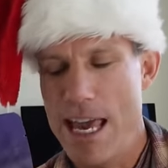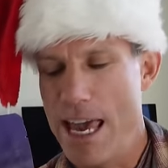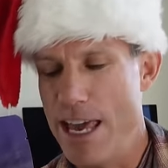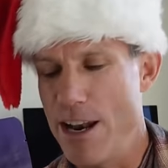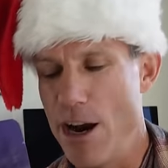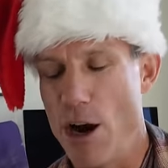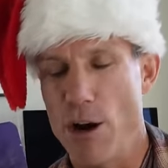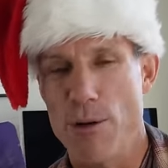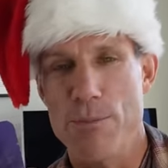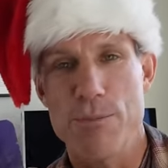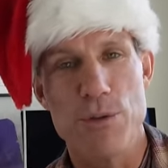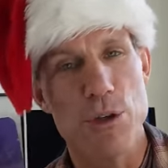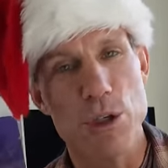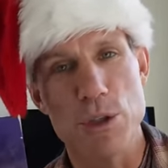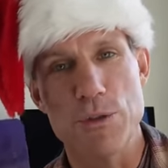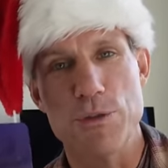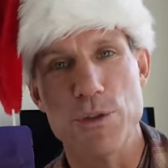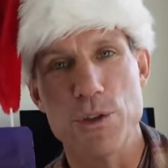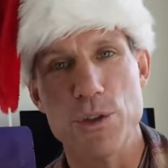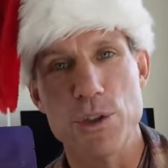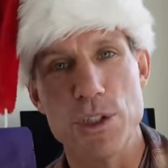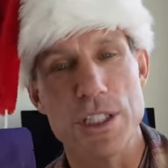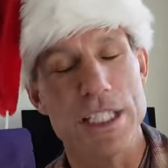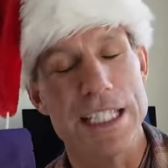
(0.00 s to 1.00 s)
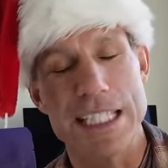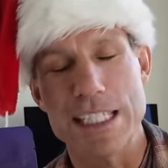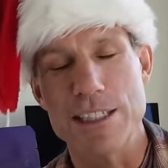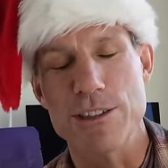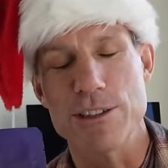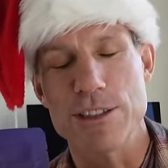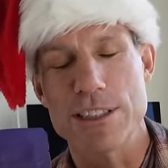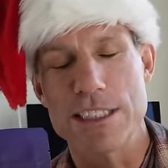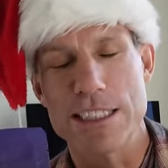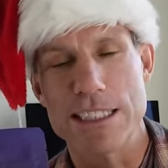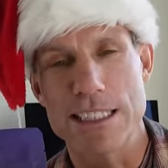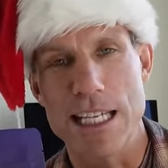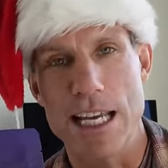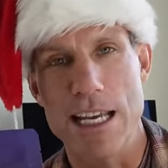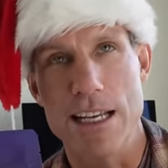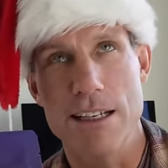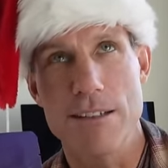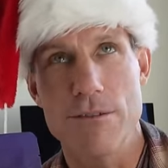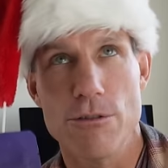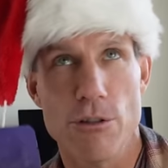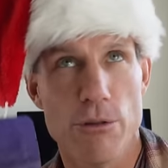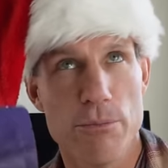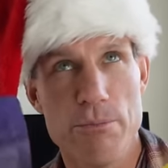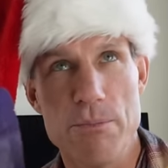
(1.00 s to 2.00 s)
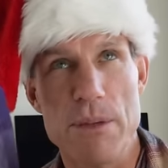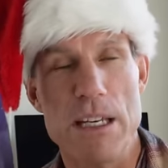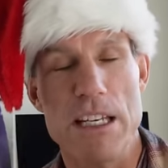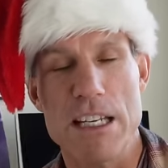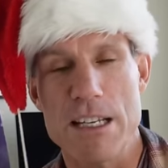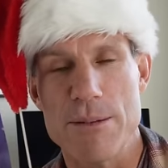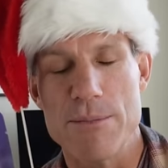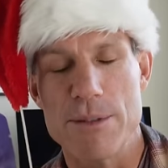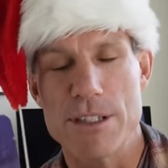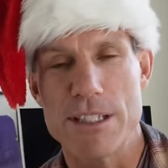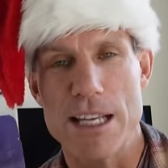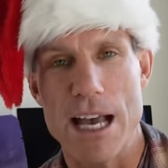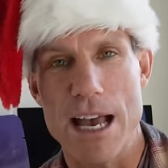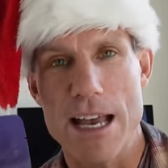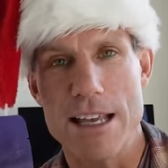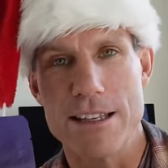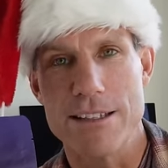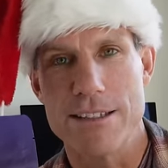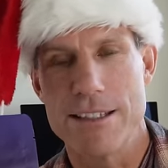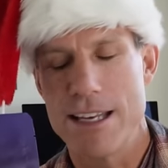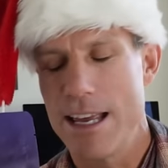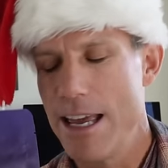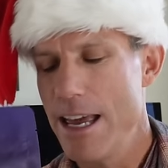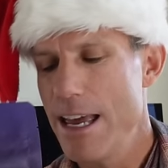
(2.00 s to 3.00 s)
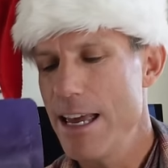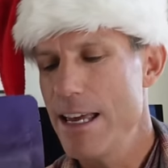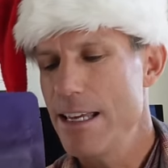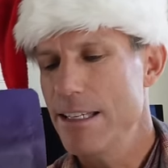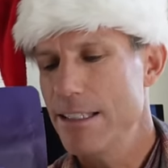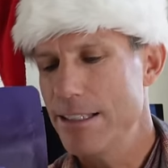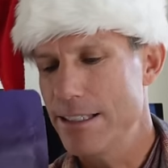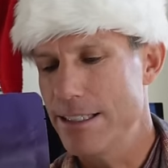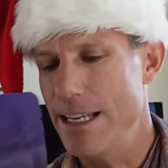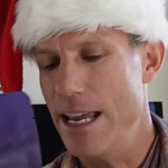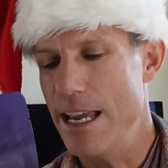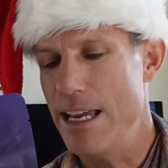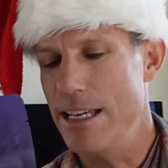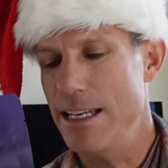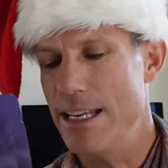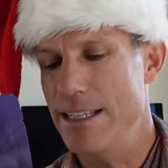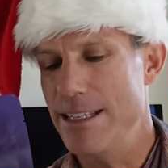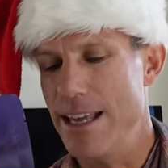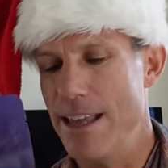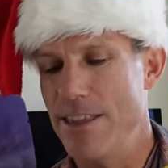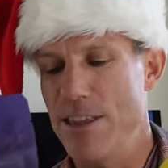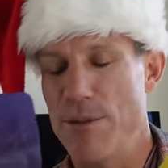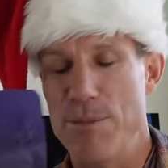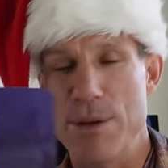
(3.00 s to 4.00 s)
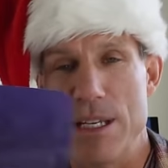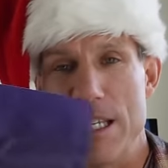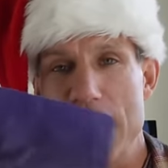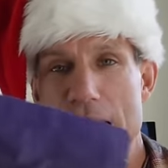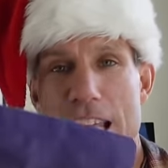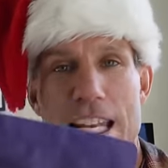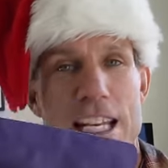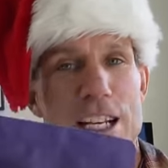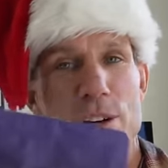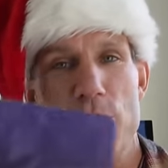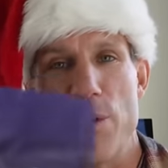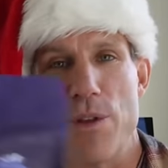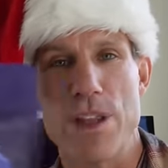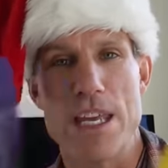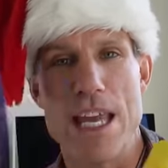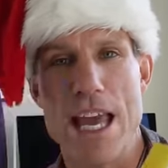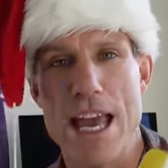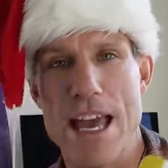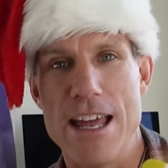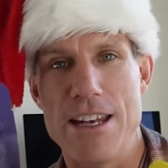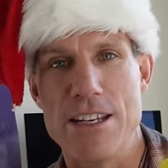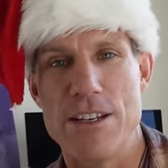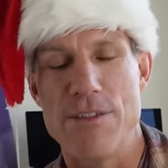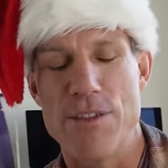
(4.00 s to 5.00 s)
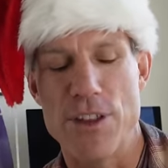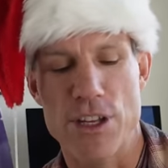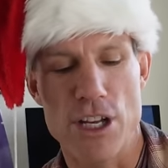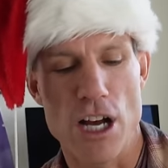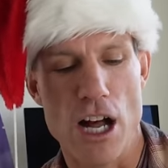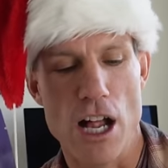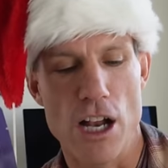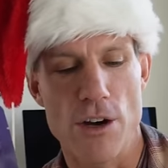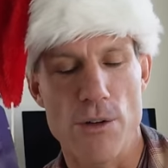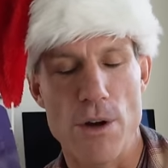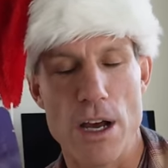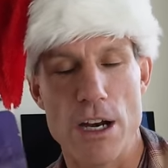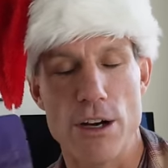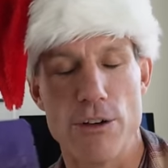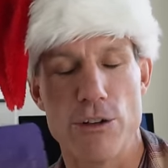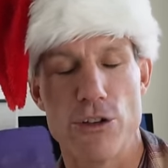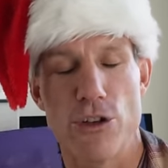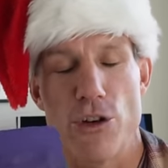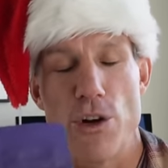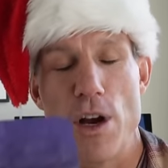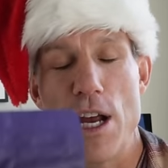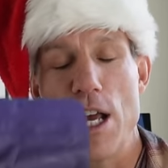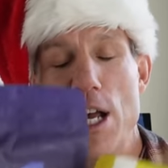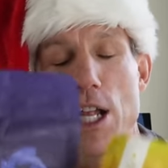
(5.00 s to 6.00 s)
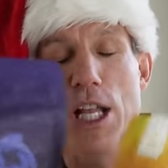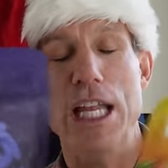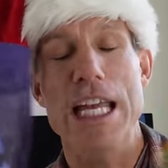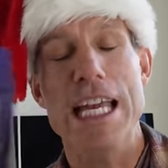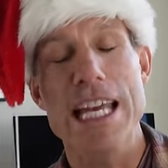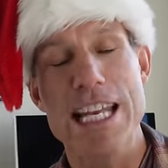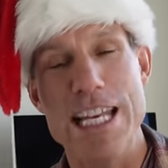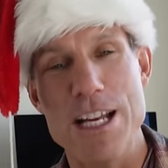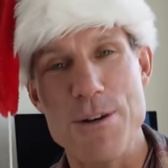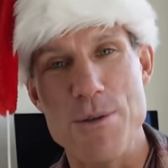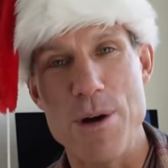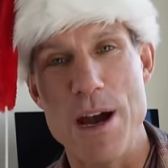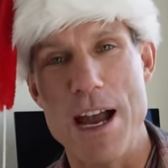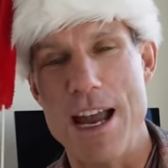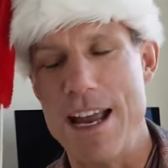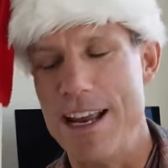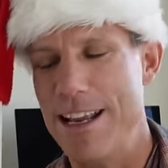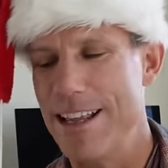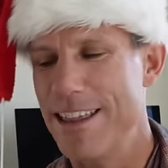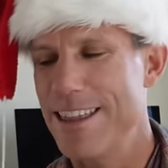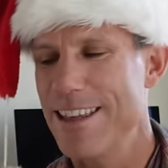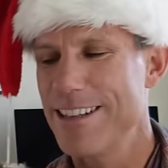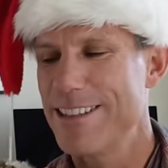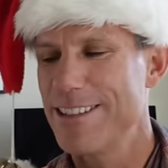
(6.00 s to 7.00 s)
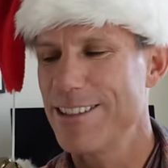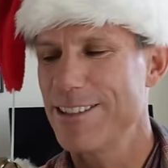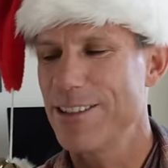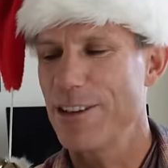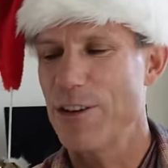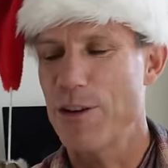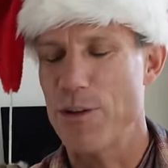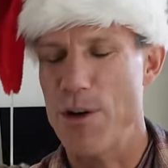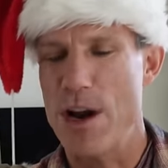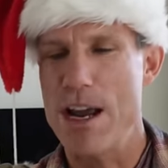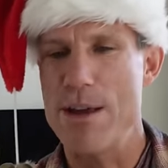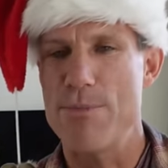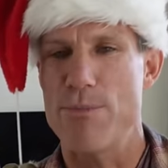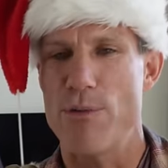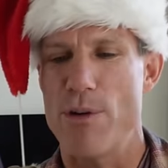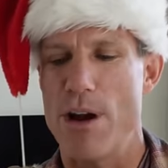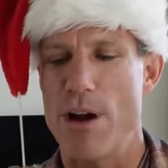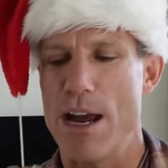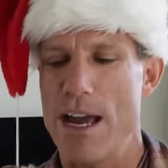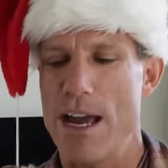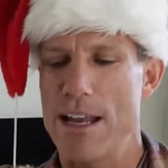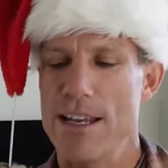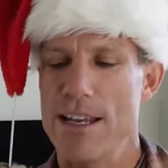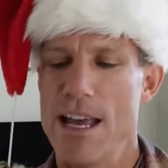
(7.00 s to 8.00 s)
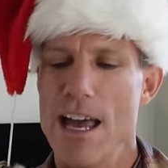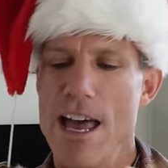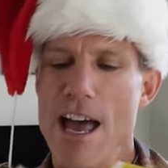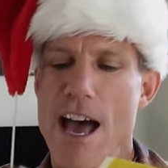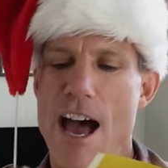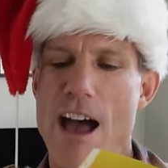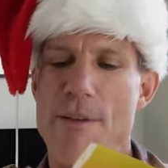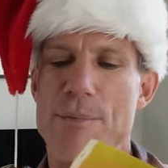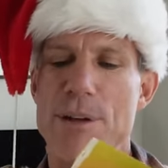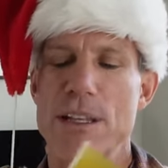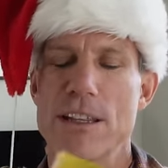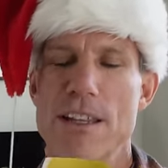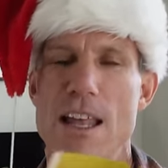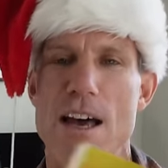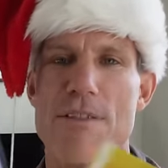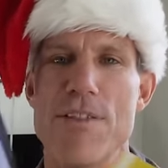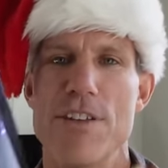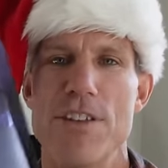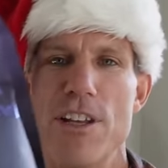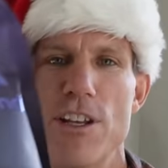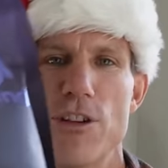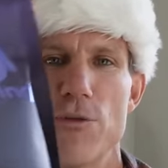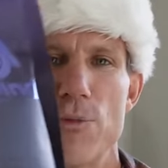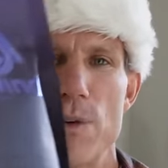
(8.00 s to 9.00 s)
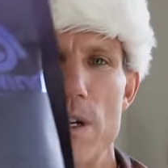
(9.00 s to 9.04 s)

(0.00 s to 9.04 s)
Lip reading: in our beautiful little state, or medium-sized state. It's at the beginning or the end of the Colorado Trail. Anyway, this is a great brand. I've been loving this